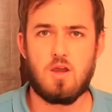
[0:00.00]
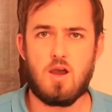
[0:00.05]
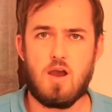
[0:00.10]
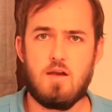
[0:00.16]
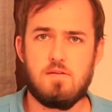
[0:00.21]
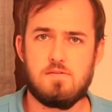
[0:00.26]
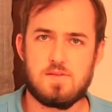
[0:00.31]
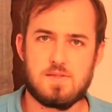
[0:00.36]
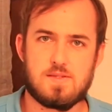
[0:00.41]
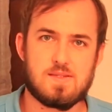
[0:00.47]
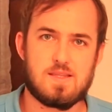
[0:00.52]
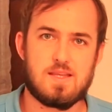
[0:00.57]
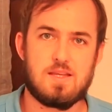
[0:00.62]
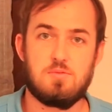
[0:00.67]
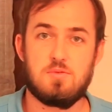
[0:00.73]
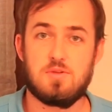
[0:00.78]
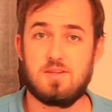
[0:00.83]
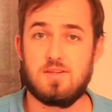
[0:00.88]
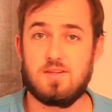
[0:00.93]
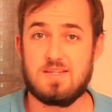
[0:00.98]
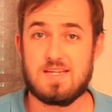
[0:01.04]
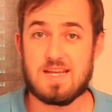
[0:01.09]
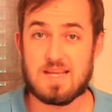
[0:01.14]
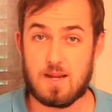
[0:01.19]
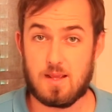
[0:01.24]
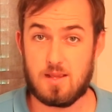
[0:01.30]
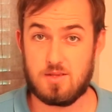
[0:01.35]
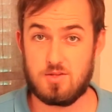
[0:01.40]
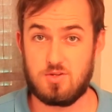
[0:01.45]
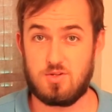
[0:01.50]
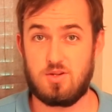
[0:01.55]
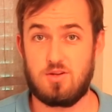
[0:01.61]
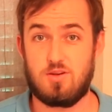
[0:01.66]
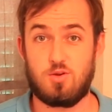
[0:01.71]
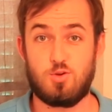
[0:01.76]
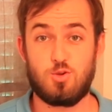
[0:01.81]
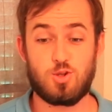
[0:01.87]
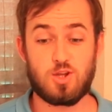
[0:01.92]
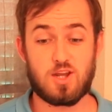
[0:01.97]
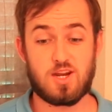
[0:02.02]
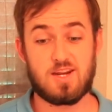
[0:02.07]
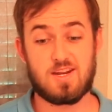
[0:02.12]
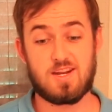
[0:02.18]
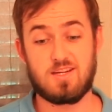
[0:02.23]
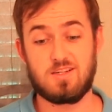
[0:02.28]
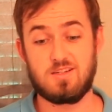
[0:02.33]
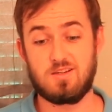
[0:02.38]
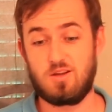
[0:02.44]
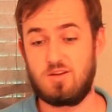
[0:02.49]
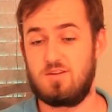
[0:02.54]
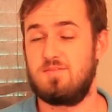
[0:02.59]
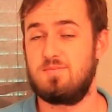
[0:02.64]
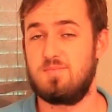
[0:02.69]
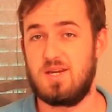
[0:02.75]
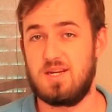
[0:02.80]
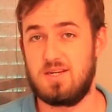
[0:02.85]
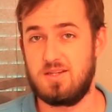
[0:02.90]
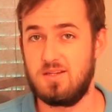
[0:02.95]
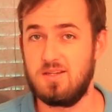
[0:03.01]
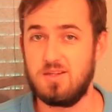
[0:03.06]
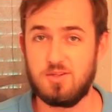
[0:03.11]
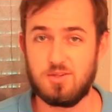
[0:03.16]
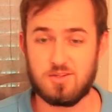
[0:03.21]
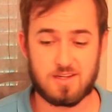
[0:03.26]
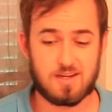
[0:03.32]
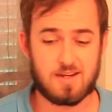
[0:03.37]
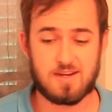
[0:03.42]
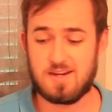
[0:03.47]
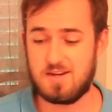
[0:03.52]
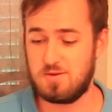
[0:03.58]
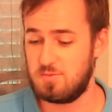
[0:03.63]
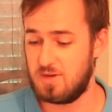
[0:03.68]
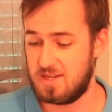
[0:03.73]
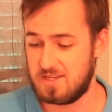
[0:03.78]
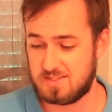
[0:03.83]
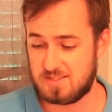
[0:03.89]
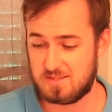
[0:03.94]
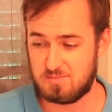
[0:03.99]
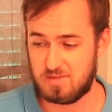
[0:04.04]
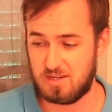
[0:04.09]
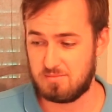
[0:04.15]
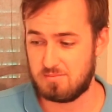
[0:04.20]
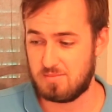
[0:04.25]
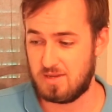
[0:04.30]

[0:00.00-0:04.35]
Obviously, with the debt engine, you're going to need a lot of money. You're going to need ways to make